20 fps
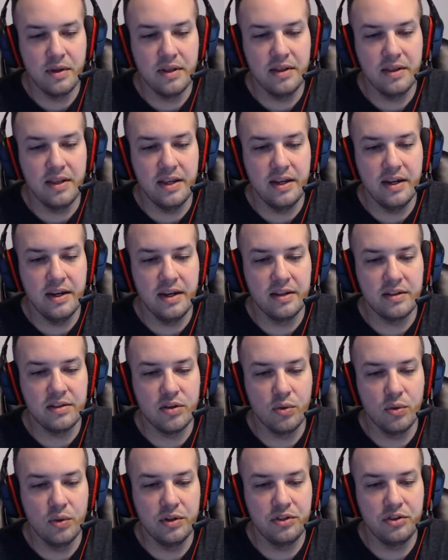then it's
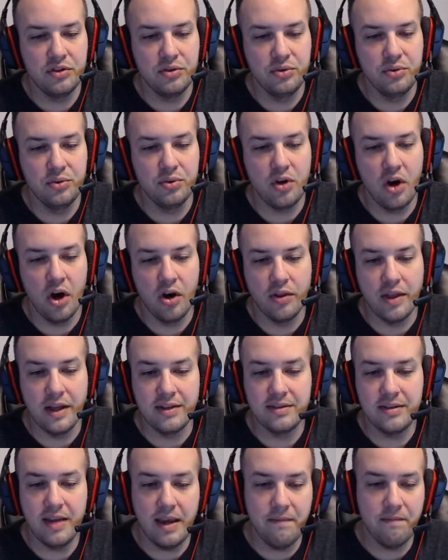going to call that
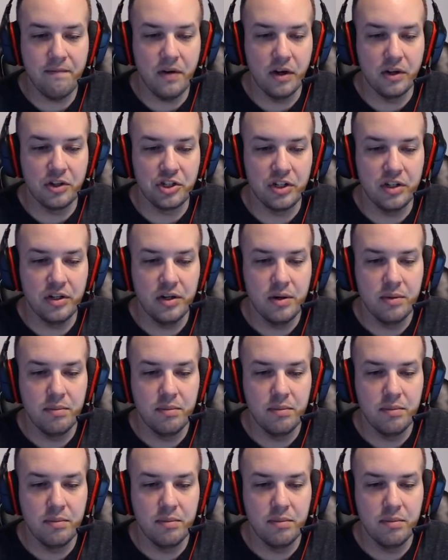same function,